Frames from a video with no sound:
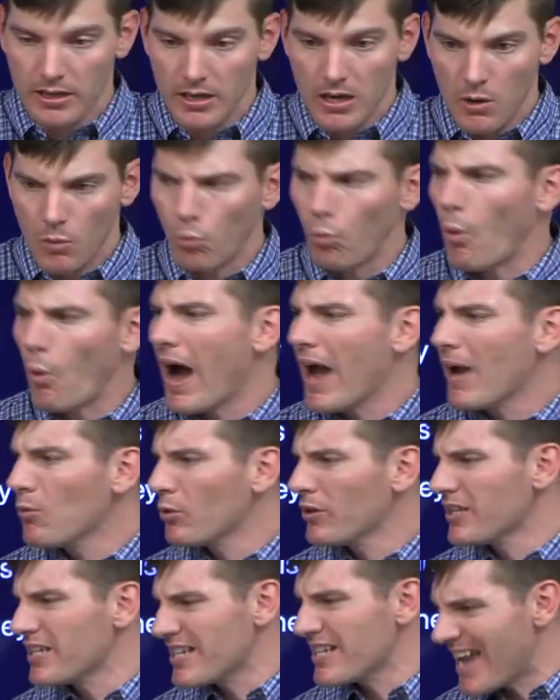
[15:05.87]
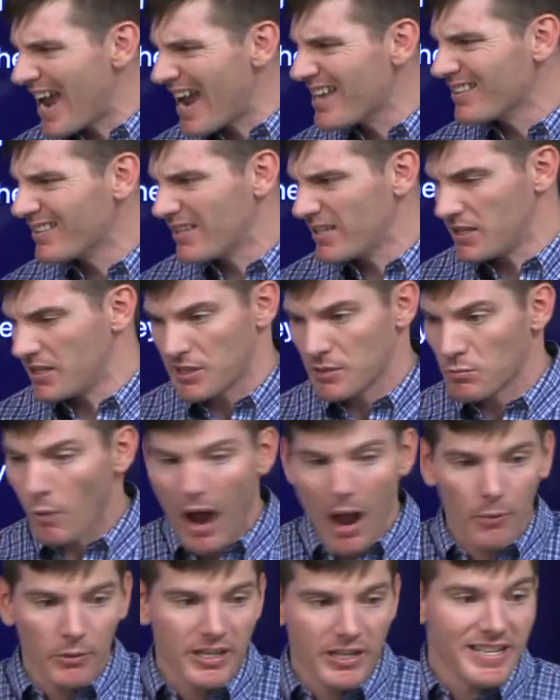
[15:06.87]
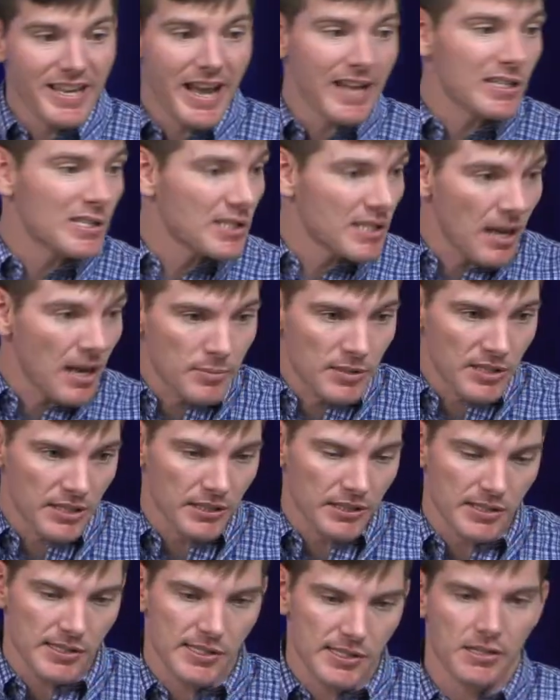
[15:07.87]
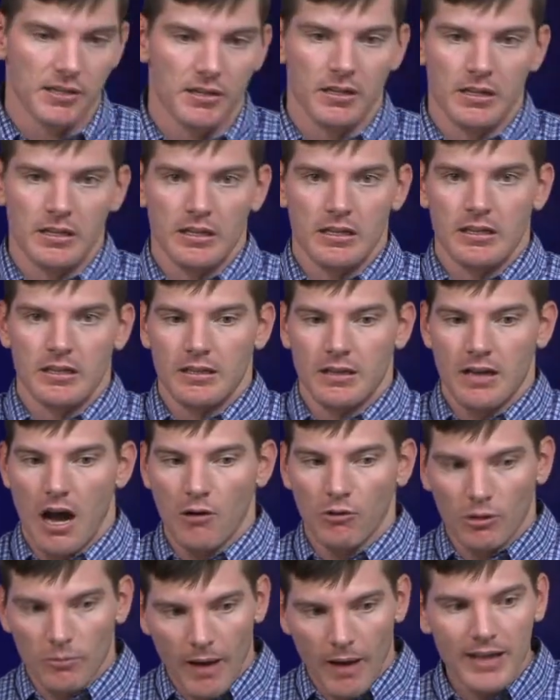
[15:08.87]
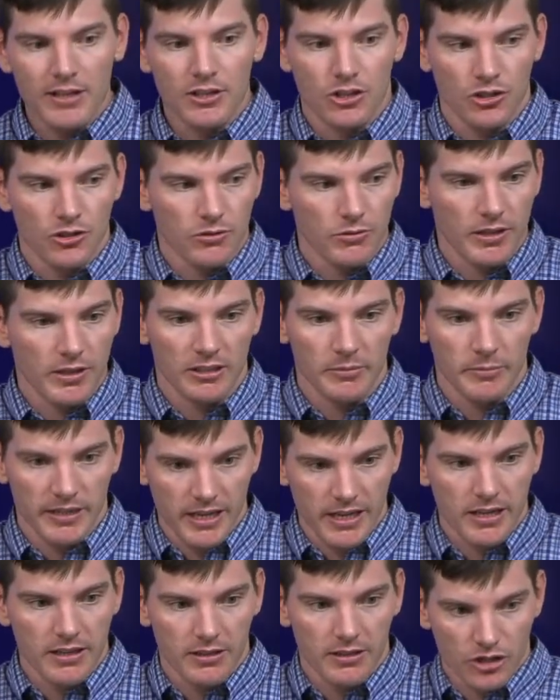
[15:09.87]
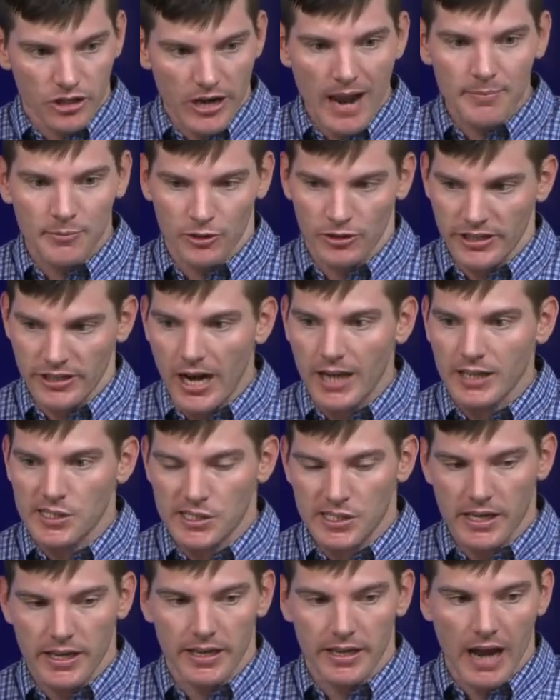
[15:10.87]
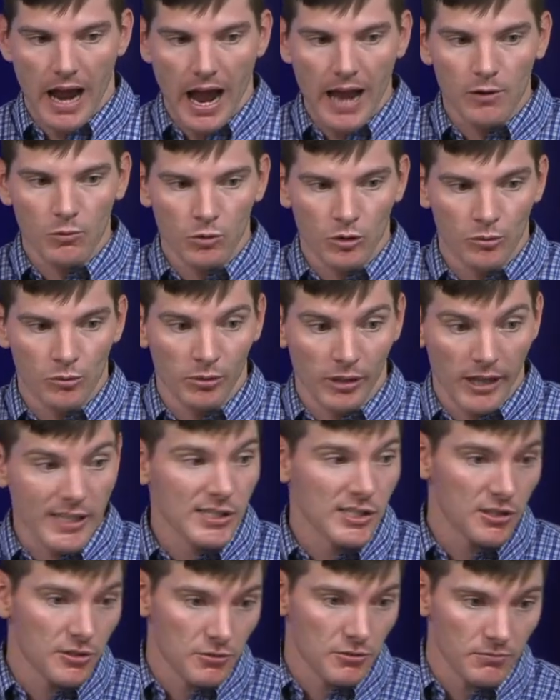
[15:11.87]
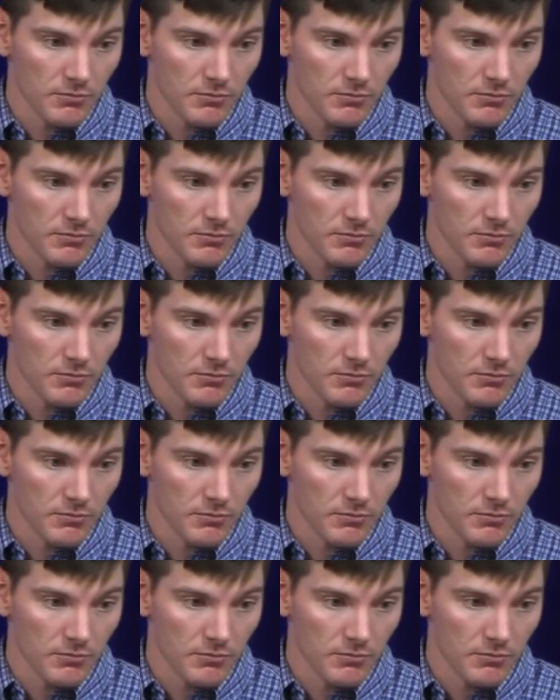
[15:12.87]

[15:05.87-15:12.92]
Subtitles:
Why would he gain these? And why would he gain substance? I'll remind you, at the beginning of the chapter, God said, I will bless you.